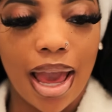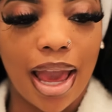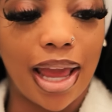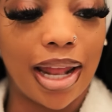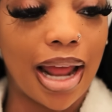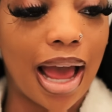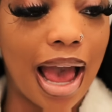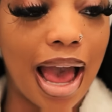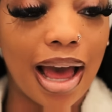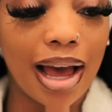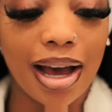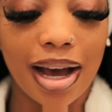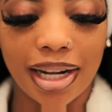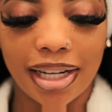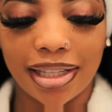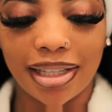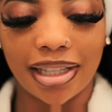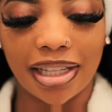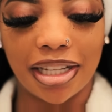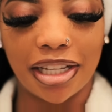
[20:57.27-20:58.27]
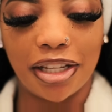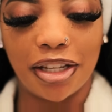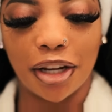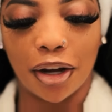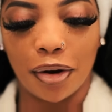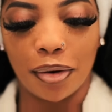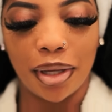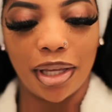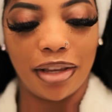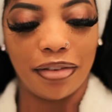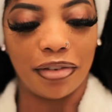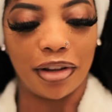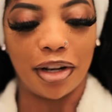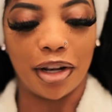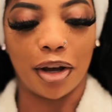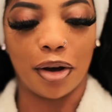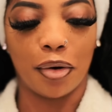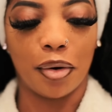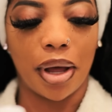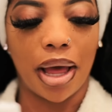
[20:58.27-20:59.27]
And I honestly don't
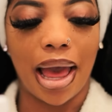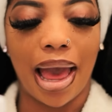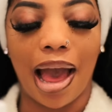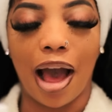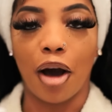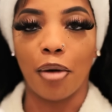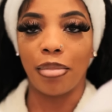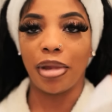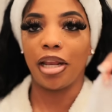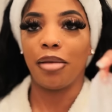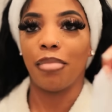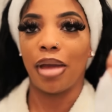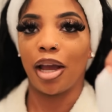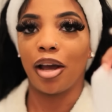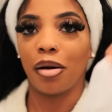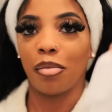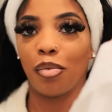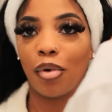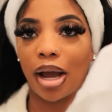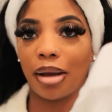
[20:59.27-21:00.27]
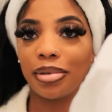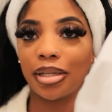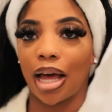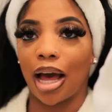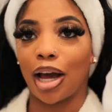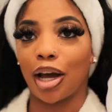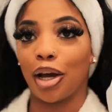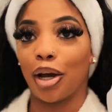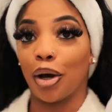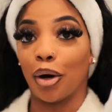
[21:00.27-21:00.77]
even know how many makeup wipes I